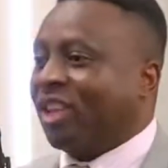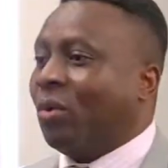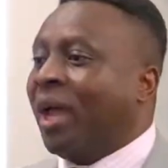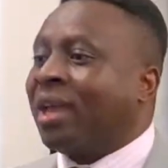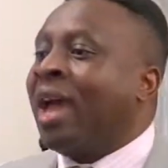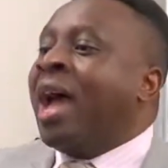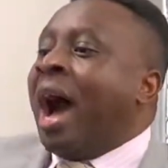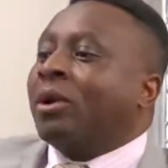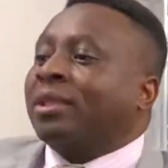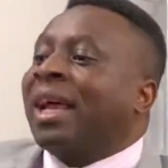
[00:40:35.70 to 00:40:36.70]
a week,
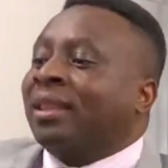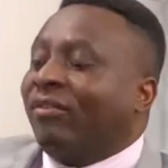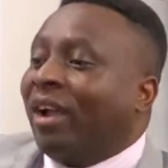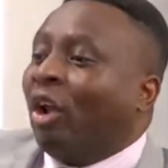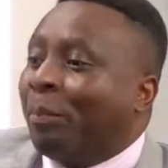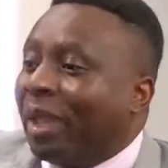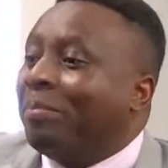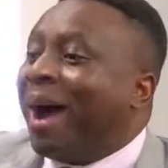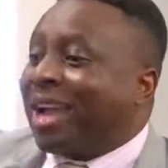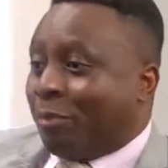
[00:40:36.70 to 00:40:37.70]
I'll start developing
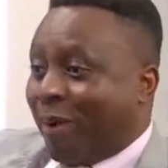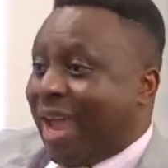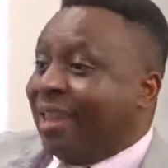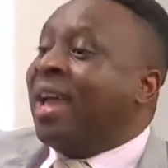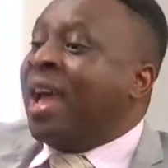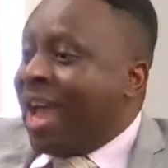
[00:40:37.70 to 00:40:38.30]
back pain,